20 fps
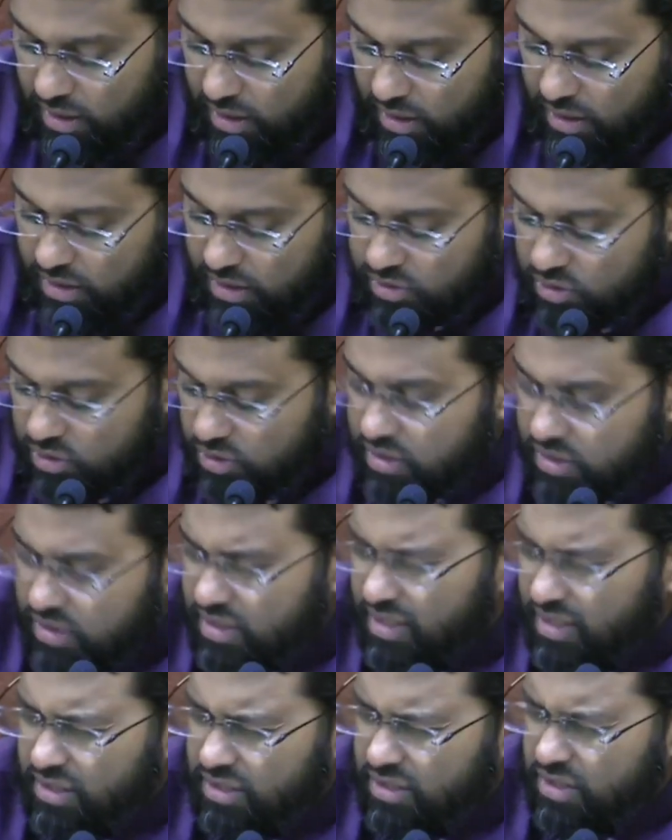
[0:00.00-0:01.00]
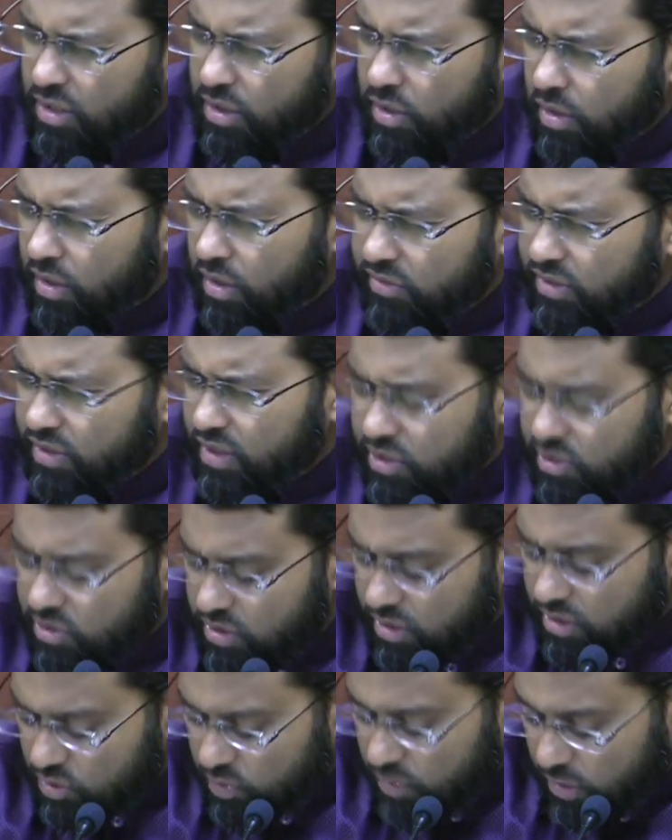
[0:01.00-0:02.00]
So the sixth year of the Hijrah
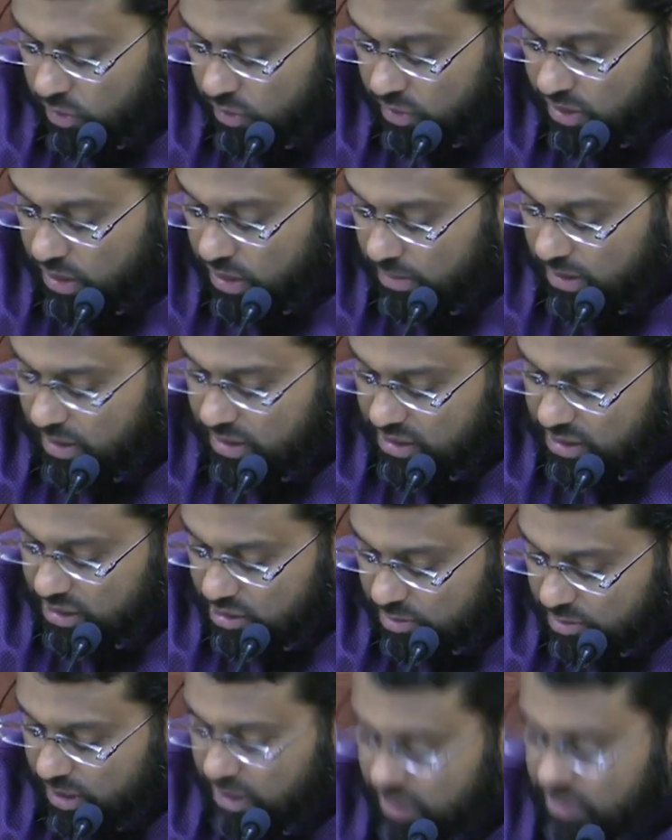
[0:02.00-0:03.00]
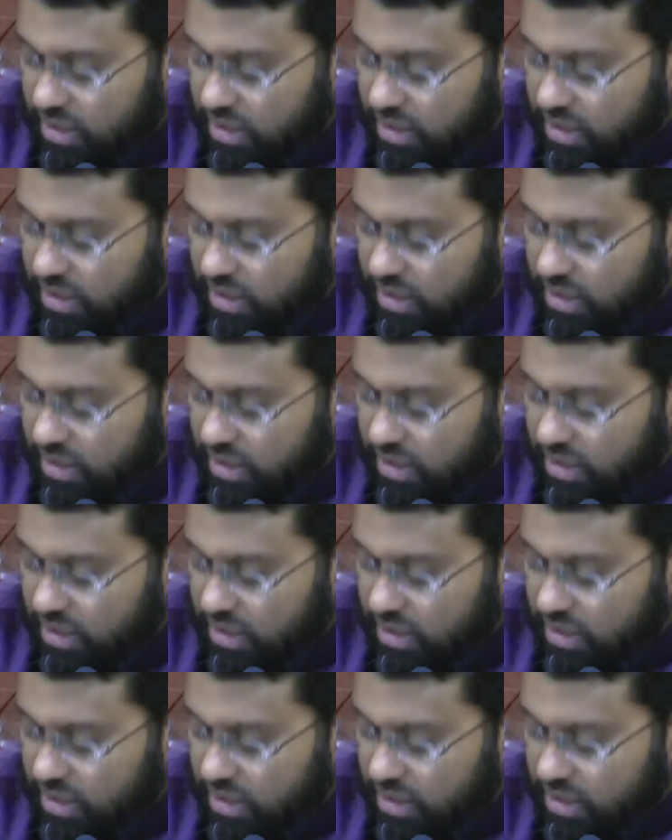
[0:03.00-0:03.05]
is when Hudaybiyah takes place.